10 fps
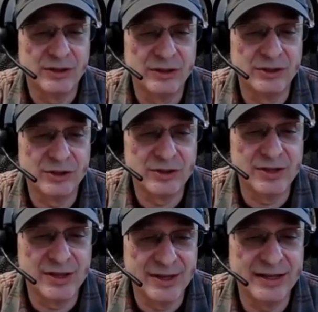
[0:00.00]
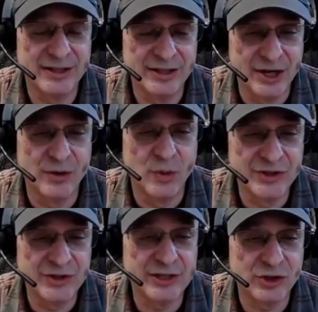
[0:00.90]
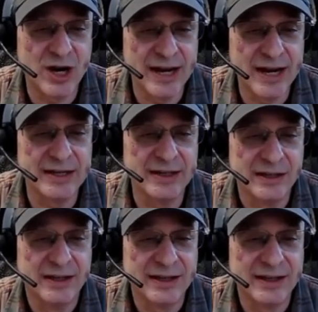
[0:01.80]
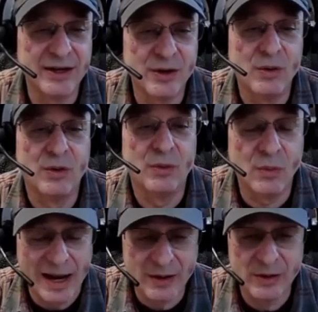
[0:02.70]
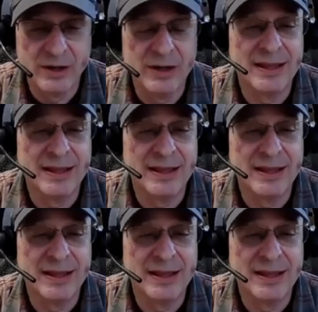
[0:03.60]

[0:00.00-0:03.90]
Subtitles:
You, once they try it, they go, wow,